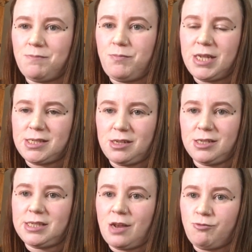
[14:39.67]

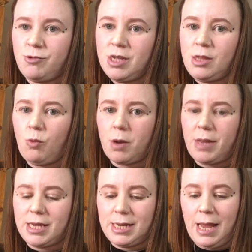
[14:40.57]
business and I really want to
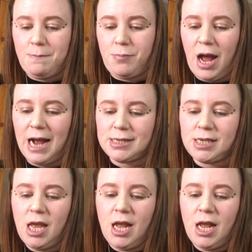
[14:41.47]
make an impact.